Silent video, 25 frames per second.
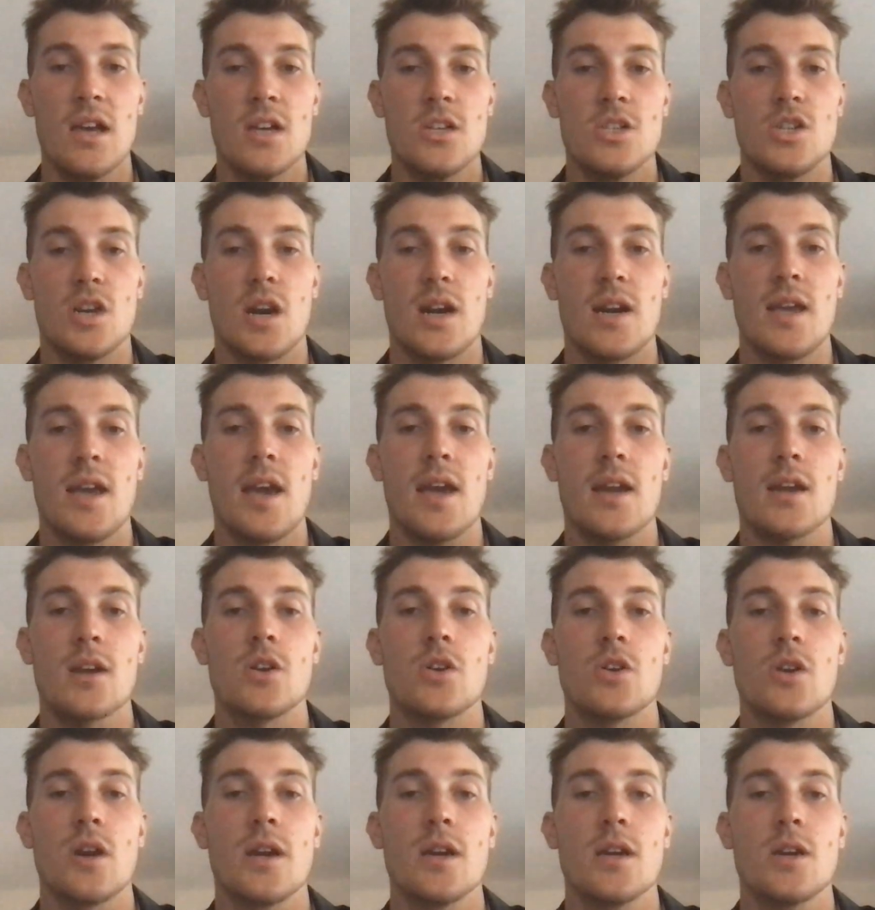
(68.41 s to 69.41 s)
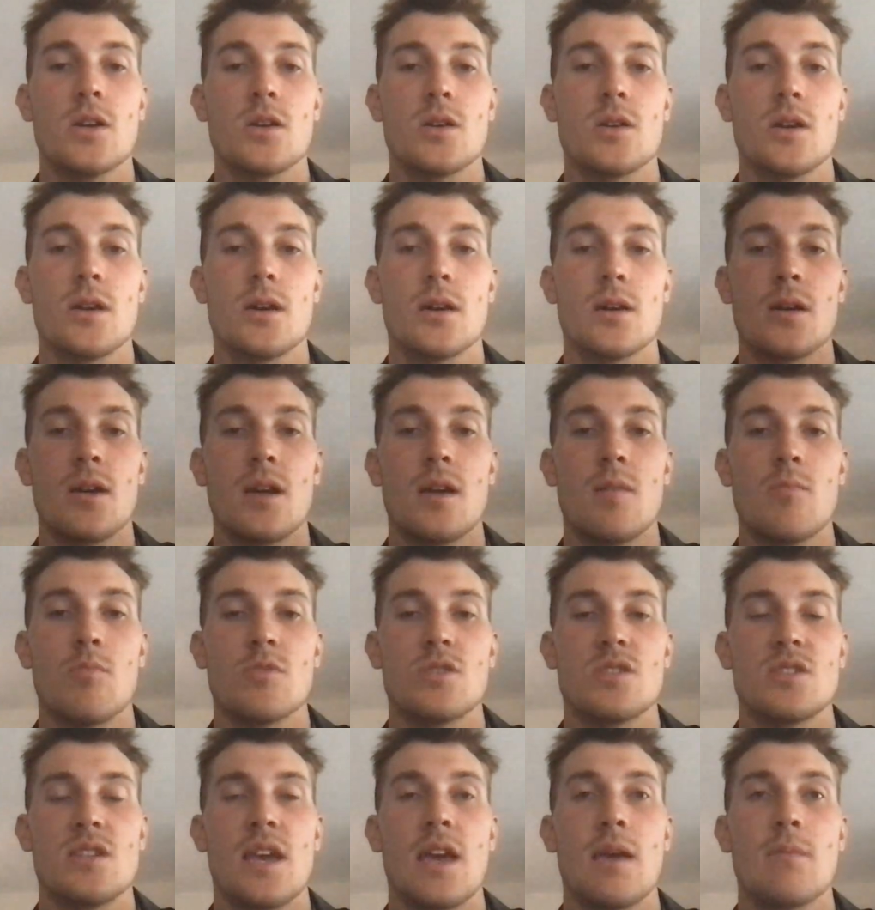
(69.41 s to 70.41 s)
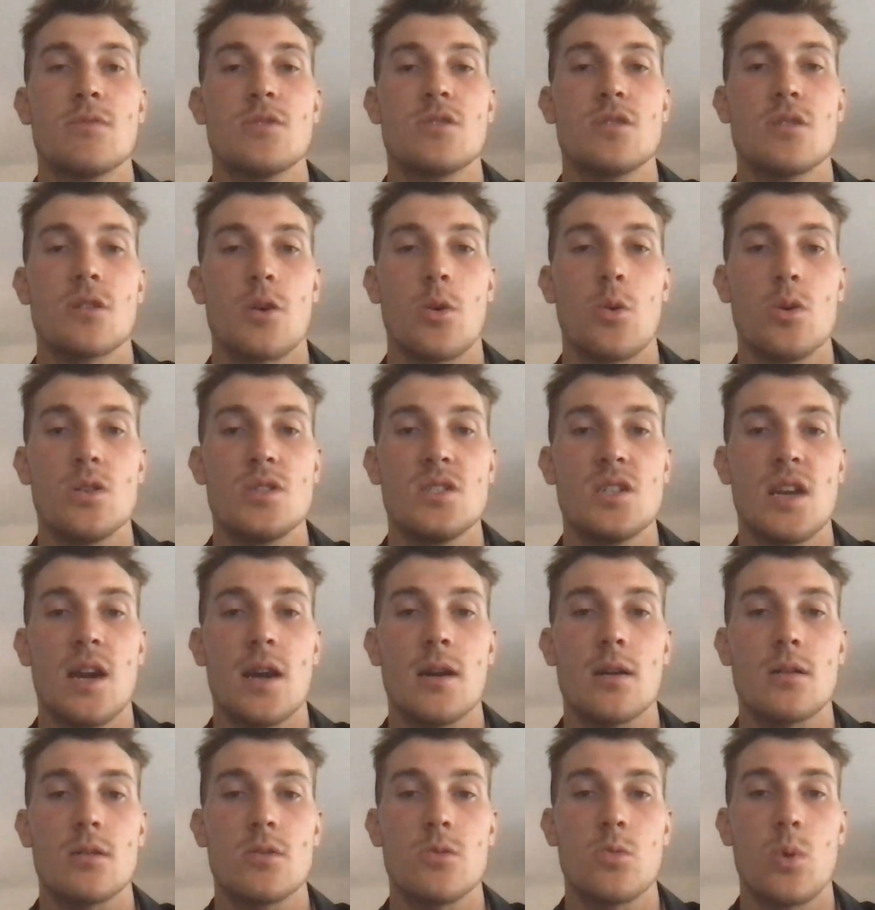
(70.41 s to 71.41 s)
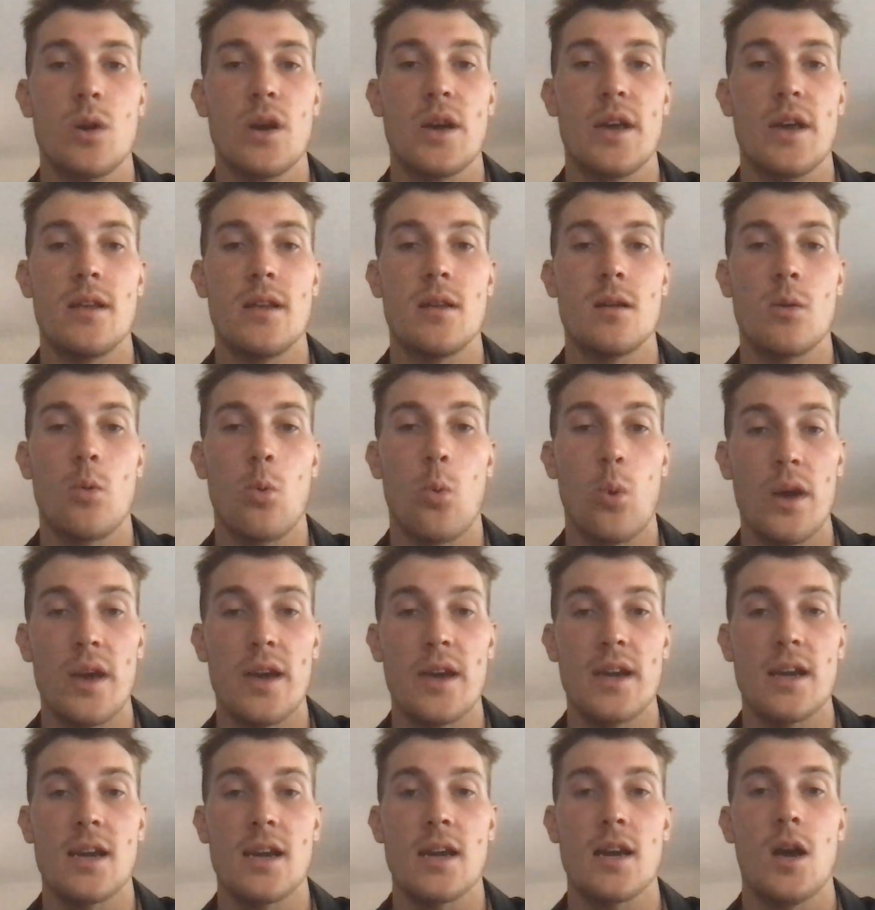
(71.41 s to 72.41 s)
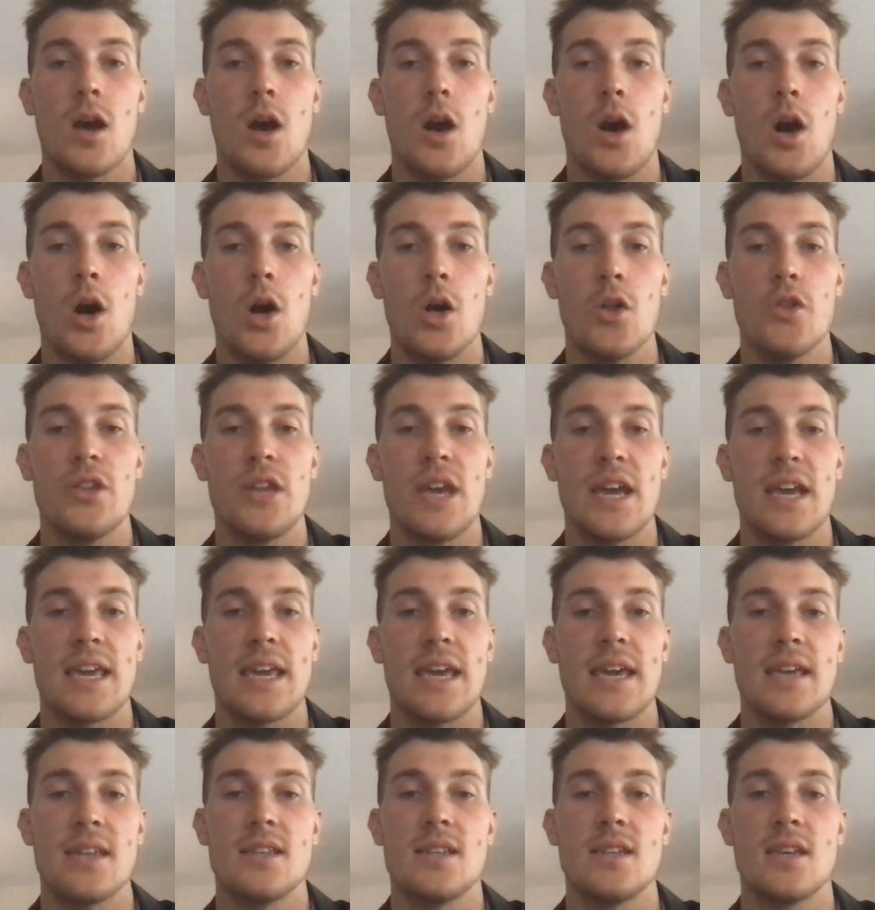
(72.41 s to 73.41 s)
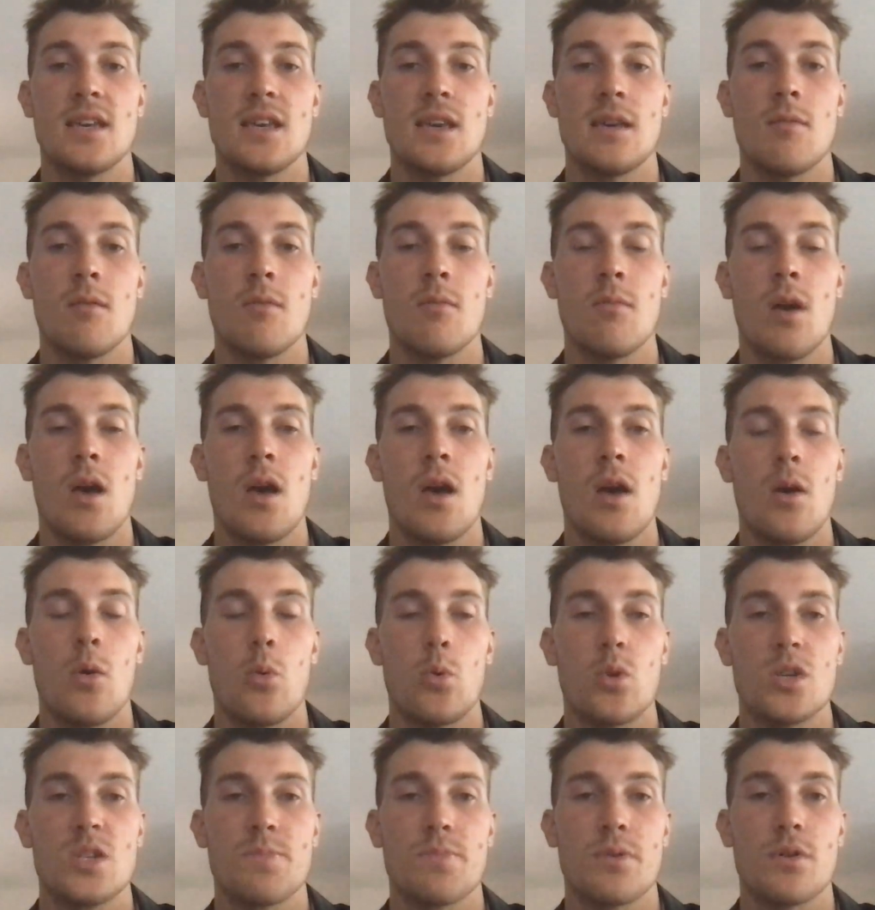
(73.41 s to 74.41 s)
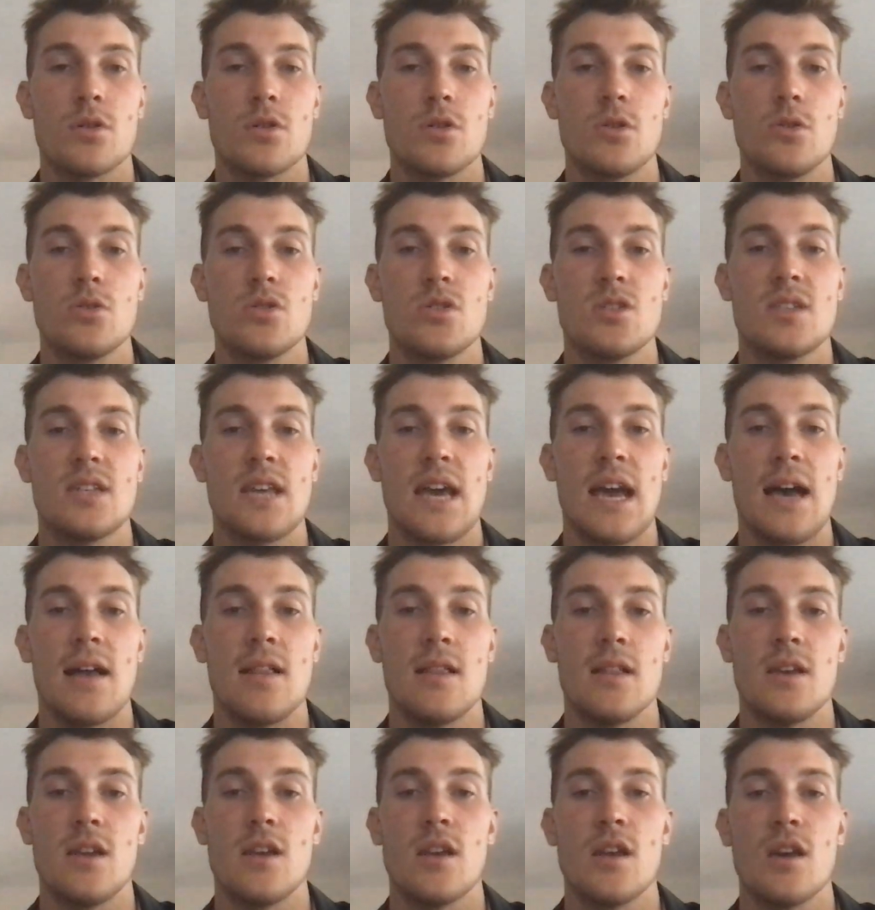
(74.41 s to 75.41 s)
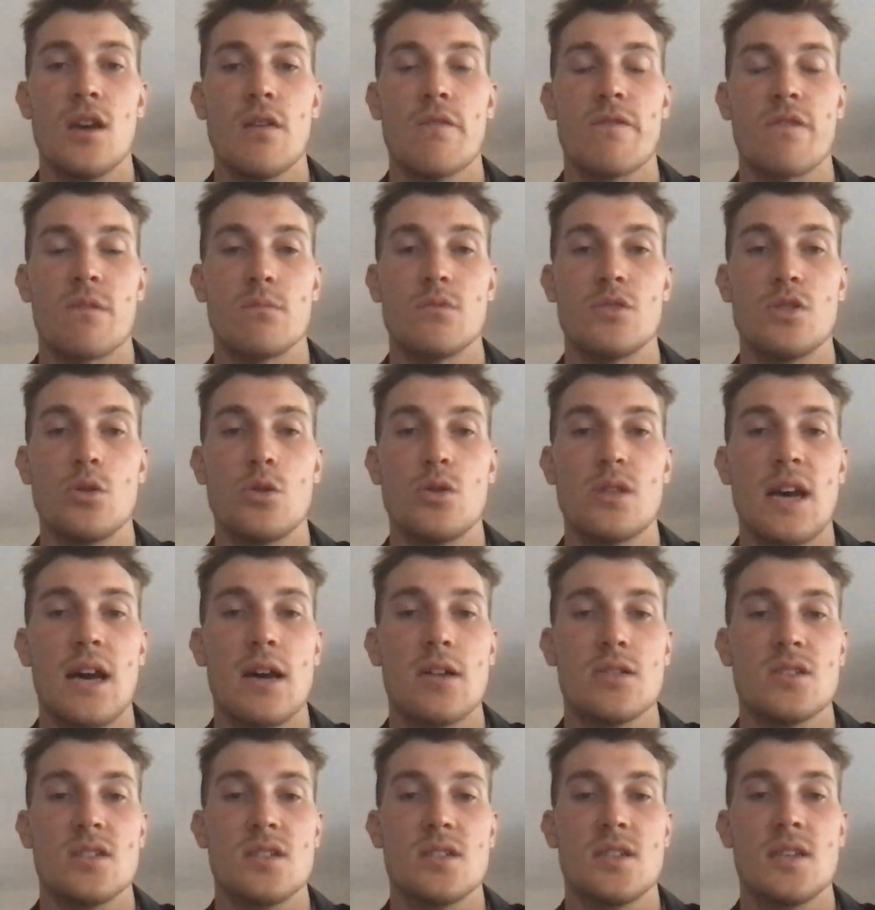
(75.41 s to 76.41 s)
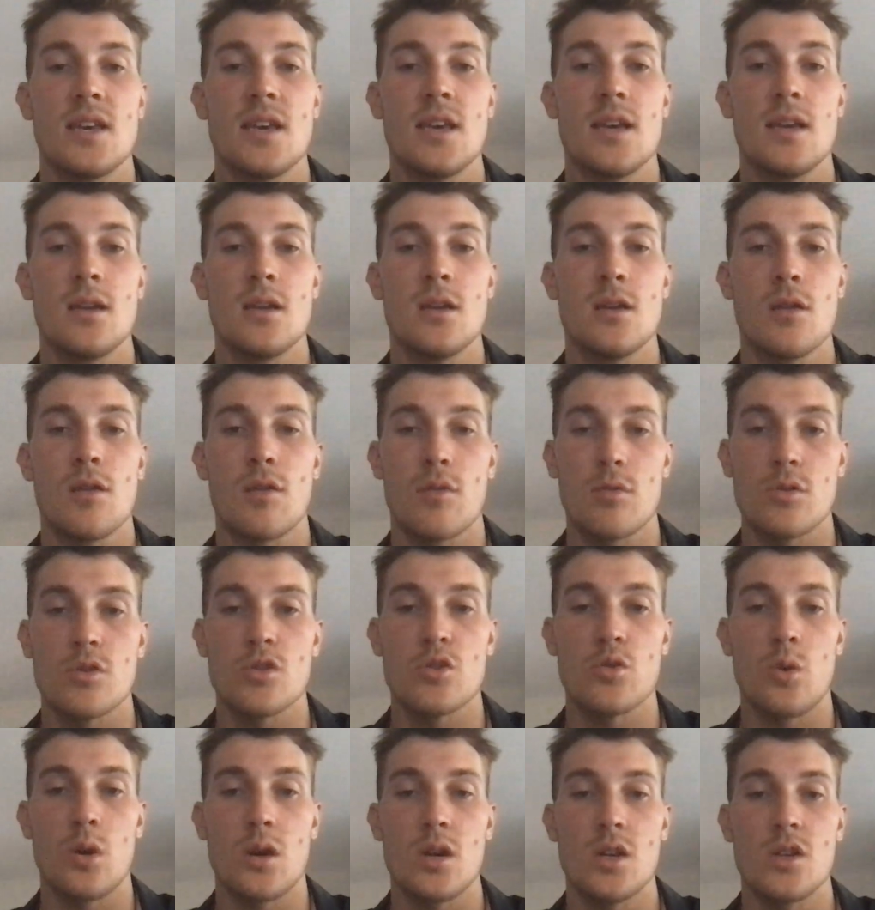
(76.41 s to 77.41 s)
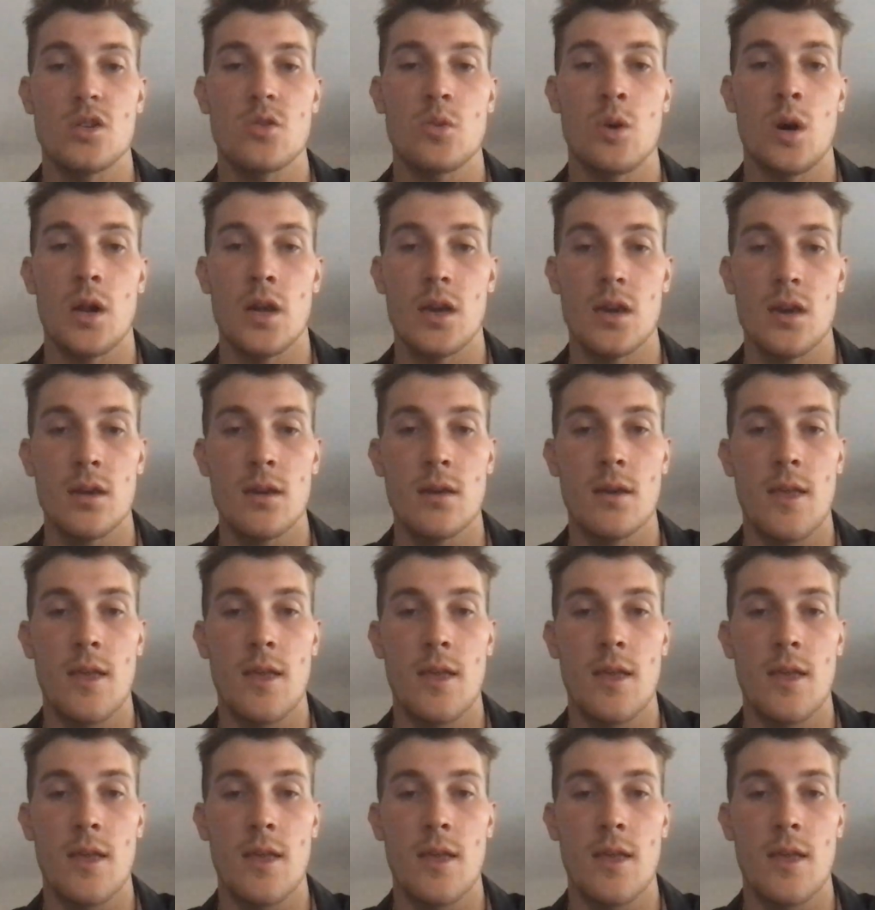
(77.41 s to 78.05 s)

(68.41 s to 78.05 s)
Johnny had a great career and was named to the Quincy Herald Whig All-Decade team, which produced talent from 2010 through 2020.